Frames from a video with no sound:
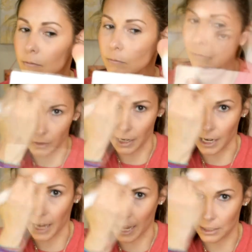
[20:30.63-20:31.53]
So then
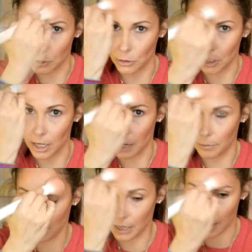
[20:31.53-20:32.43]
I contour
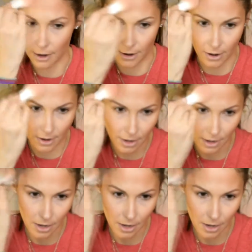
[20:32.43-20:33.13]
up here,